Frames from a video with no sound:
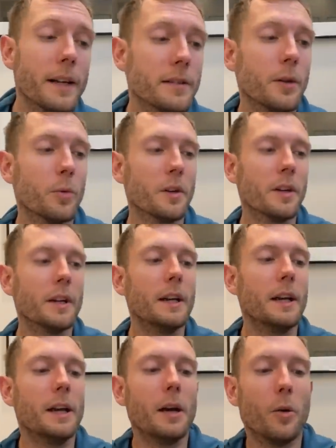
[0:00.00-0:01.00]
so I wouldn't
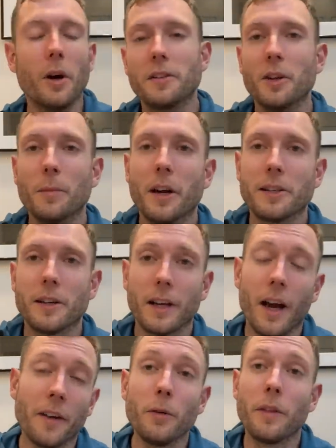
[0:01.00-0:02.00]
worry too much. Like,
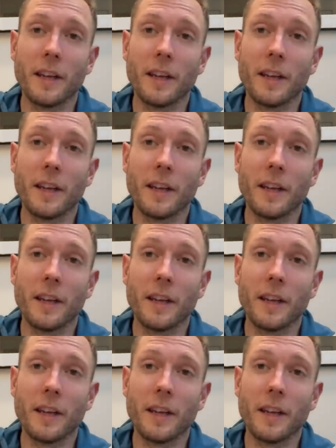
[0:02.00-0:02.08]
I do think